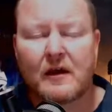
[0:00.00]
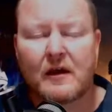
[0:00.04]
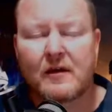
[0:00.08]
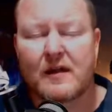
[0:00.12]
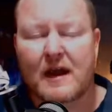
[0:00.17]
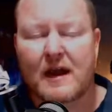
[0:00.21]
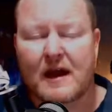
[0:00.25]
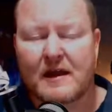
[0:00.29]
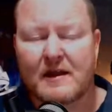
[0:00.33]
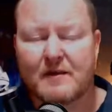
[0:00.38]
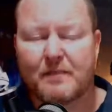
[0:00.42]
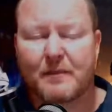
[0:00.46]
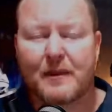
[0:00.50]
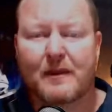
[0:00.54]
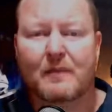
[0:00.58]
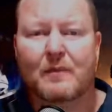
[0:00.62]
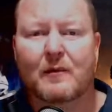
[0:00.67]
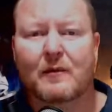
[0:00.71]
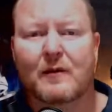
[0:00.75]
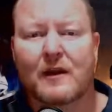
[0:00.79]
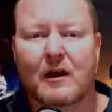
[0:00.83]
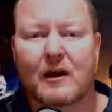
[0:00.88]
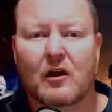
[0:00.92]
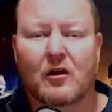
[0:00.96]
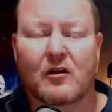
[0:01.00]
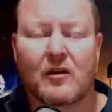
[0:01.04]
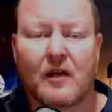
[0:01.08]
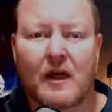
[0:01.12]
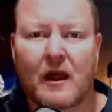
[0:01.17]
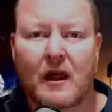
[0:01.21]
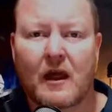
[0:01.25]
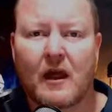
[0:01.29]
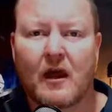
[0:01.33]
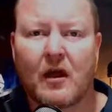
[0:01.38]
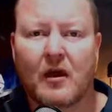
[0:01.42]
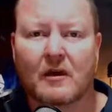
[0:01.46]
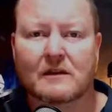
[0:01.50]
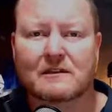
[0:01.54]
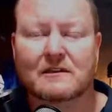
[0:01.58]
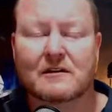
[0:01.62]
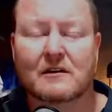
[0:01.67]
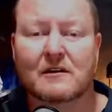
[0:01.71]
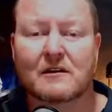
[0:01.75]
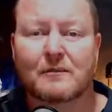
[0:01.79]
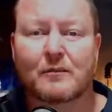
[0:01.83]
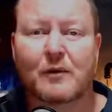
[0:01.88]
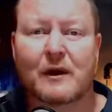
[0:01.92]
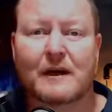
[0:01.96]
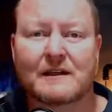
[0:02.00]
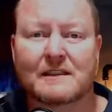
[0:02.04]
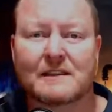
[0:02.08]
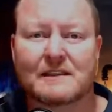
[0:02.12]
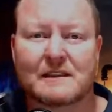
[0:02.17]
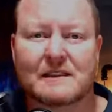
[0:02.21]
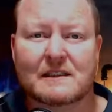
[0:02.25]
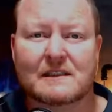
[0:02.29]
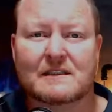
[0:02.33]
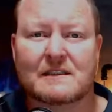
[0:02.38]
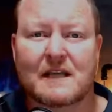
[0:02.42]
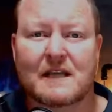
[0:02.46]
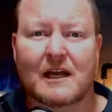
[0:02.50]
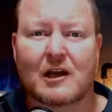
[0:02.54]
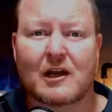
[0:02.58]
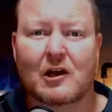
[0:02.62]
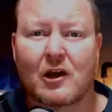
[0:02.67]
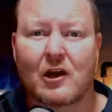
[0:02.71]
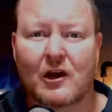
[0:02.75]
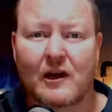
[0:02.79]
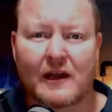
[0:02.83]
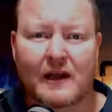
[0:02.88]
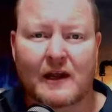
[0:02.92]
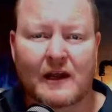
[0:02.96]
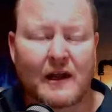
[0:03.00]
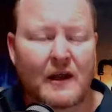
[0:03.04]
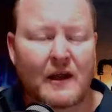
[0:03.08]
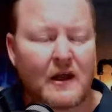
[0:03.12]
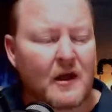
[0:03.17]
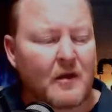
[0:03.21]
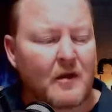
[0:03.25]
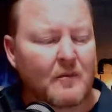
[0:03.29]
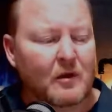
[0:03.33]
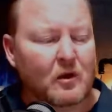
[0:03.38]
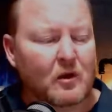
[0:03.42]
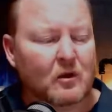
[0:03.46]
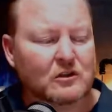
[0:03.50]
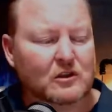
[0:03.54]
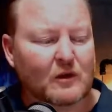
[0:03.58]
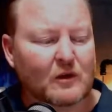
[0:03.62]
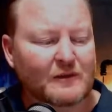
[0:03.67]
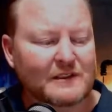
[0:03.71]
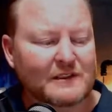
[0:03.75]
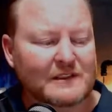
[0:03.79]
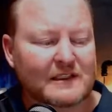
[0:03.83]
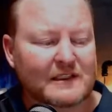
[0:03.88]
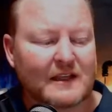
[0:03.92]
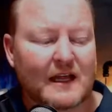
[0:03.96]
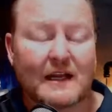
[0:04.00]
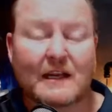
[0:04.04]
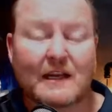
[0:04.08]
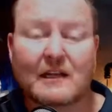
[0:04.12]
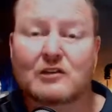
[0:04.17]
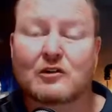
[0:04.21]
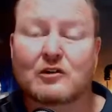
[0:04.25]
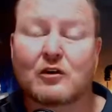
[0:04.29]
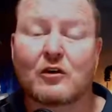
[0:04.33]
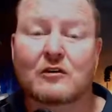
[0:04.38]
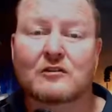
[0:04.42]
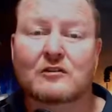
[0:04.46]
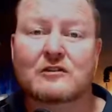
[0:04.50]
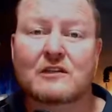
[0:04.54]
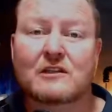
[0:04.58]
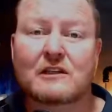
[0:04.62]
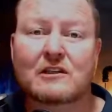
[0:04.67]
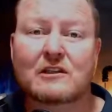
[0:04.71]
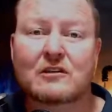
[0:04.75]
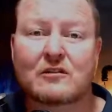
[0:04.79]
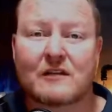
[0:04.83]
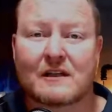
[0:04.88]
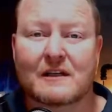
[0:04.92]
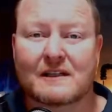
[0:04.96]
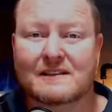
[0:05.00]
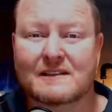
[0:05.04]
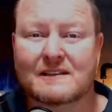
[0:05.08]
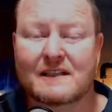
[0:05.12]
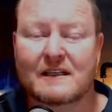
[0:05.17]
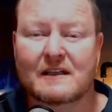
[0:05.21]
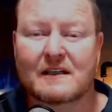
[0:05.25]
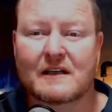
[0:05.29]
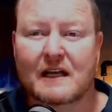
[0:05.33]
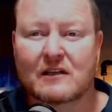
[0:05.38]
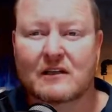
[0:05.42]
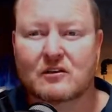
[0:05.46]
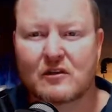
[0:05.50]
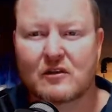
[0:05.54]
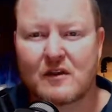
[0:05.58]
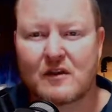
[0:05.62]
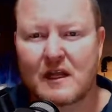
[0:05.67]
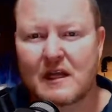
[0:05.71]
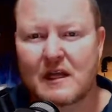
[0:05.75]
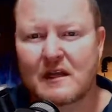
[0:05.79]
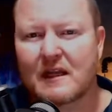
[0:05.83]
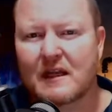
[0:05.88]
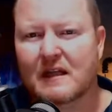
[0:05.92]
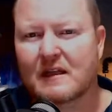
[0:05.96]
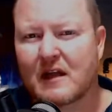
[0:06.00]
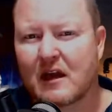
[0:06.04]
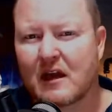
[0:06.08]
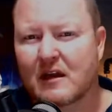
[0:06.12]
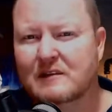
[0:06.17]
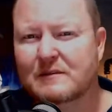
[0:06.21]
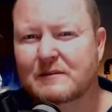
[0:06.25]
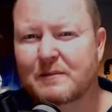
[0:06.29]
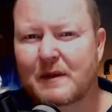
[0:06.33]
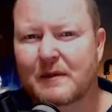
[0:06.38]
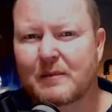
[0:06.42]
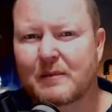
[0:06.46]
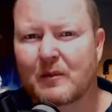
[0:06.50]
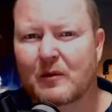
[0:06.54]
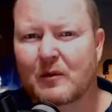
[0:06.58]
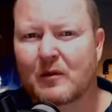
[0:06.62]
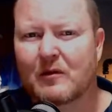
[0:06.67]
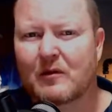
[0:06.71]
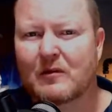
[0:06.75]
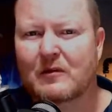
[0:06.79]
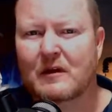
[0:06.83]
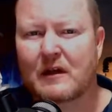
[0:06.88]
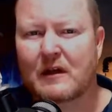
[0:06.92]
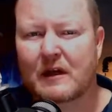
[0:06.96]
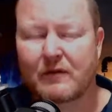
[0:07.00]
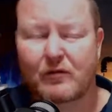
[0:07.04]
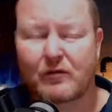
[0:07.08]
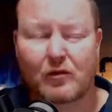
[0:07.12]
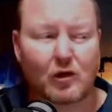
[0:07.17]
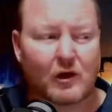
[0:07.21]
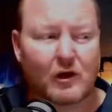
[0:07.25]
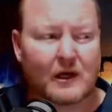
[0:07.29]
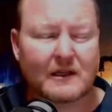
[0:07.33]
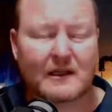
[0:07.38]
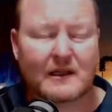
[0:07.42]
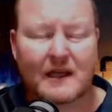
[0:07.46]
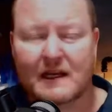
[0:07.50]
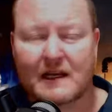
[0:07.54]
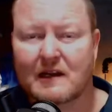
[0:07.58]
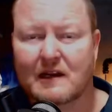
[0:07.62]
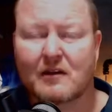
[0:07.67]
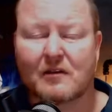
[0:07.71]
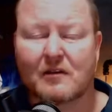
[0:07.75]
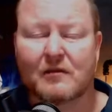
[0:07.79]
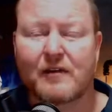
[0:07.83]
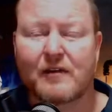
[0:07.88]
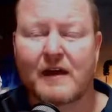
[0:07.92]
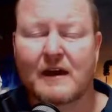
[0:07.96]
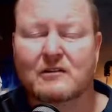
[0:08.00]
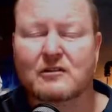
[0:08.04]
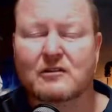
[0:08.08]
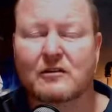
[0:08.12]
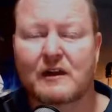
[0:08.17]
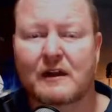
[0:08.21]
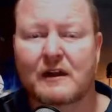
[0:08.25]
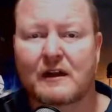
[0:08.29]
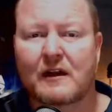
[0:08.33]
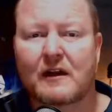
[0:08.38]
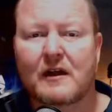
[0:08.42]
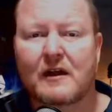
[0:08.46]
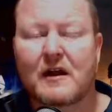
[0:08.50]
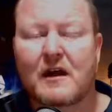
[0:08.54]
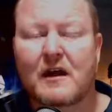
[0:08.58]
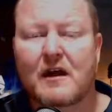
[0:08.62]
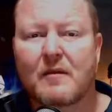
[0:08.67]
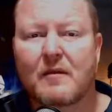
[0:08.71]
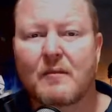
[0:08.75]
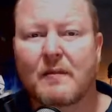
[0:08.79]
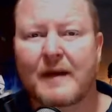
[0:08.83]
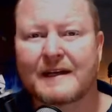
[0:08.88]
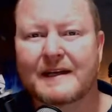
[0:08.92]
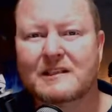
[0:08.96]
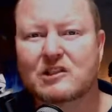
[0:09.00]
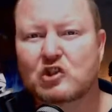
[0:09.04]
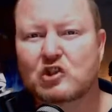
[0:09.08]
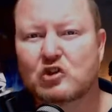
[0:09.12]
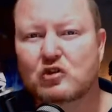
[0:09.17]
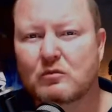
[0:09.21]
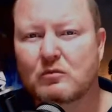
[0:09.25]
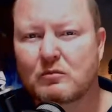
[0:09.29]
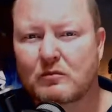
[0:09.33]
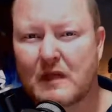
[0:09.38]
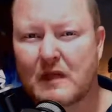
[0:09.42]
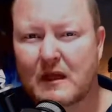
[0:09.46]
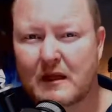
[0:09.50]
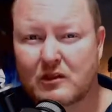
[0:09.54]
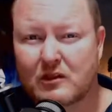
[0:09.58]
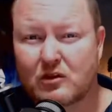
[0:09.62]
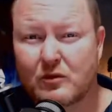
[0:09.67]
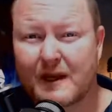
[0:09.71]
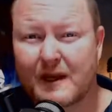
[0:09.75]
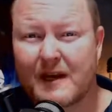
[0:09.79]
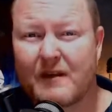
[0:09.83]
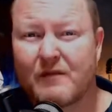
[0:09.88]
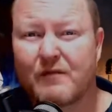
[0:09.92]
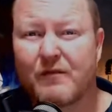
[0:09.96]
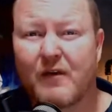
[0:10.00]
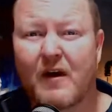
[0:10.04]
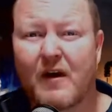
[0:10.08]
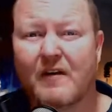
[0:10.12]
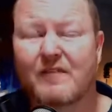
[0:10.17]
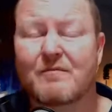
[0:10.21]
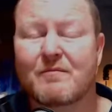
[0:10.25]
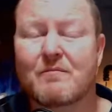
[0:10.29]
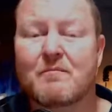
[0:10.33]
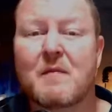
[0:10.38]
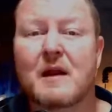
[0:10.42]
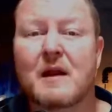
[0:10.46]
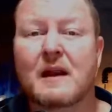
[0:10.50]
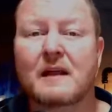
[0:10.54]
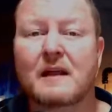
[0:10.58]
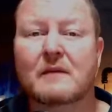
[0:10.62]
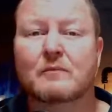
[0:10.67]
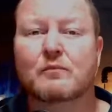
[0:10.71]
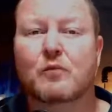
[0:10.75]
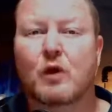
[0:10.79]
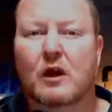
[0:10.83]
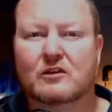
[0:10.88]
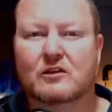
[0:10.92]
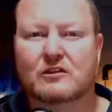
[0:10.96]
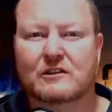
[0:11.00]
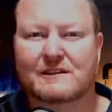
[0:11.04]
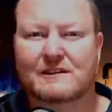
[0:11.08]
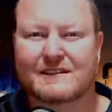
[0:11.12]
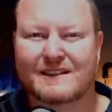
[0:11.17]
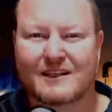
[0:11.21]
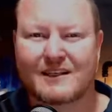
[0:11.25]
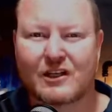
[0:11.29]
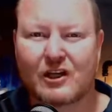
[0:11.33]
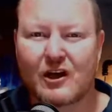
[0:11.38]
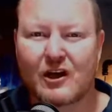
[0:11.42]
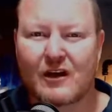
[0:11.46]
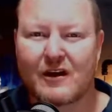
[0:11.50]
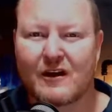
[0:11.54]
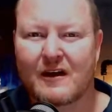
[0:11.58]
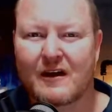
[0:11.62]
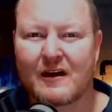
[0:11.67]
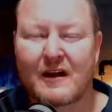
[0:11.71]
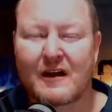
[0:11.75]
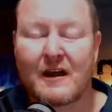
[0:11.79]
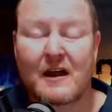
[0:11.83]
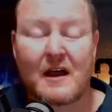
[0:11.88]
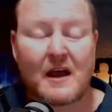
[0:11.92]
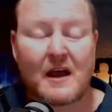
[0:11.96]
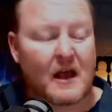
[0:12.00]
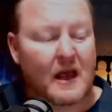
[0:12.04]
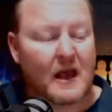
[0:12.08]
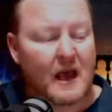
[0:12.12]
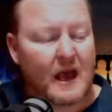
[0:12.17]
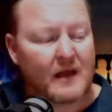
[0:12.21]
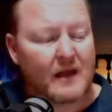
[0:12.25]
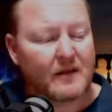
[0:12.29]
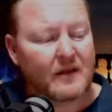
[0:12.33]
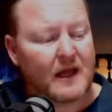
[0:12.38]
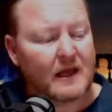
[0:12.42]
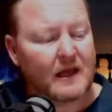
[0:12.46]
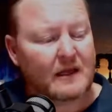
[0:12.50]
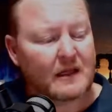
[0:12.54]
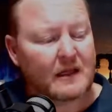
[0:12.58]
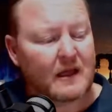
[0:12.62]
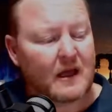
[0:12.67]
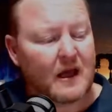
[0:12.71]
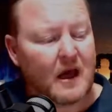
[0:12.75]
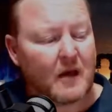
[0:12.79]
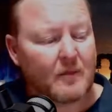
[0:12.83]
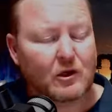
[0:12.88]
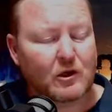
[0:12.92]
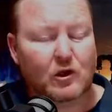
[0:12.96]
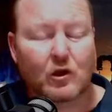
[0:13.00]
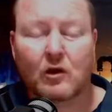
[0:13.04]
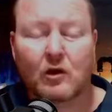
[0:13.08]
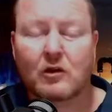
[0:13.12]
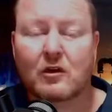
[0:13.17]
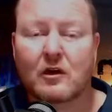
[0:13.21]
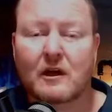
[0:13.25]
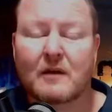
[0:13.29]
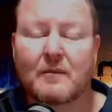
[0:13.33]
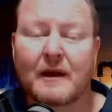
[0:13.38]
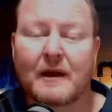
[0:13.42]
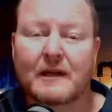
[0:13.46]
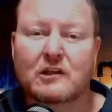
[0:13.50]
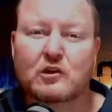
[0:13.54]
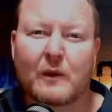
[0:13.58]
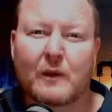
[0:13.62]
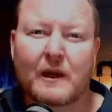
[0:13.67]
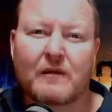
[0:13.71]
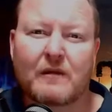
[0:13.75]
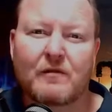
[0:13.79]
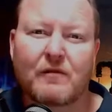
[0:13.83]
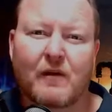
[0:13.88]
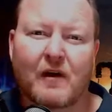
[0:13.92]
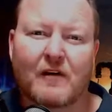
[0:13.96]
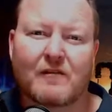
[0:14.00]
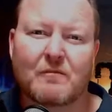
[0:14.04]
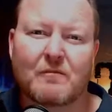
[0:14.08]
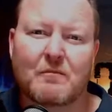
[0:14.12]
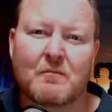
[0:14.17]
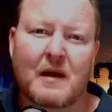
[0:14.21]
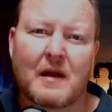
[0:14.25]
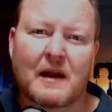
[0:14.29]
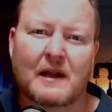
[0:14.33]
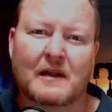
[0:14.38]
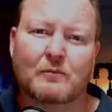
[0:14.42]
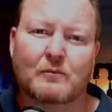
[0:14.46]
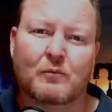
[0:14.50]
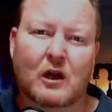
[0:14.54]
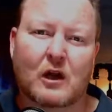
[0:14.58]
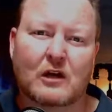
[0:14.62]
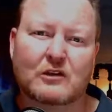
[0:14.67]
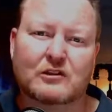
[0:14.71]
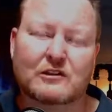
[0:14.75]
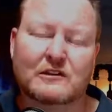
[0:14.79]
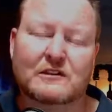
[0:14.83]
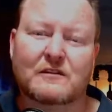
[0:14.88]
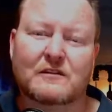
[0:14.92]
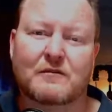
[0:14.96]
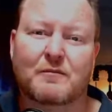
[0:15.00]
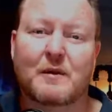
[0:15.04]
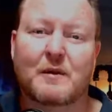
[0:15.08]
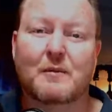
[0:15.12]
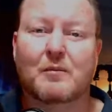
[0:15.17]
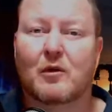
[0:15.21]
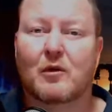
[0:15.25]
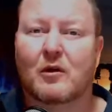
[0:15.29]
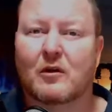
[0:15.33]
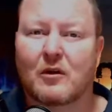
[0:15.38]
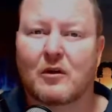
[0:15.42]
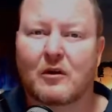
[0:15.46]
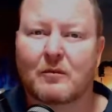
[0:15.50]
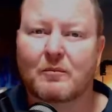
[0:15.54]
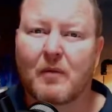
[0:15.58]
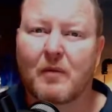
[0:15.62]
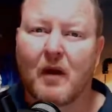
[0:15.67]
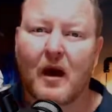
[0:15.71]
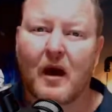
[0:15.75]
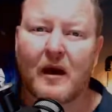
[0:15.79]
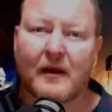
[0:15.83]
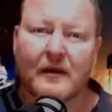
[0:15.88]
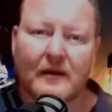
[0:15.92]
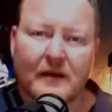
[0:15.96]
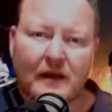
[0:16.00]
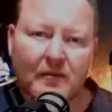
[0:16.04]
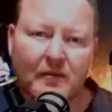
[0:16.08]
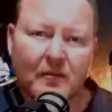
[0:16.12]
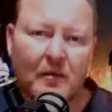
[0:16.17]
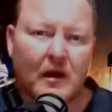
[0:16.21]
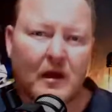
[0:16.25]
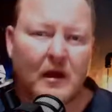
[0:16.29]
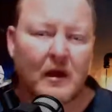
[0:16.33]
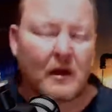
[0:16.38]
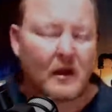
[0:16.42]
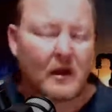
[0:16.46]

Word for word: The other people that are there are still apprentices, they're learning because obviously they need to continue this. And, and to think that those people, if you look at that little factory, makes uh, 25 million brushes a year. And that, uh, I mean, you're not going to make 25 million brushes if people are not buying them.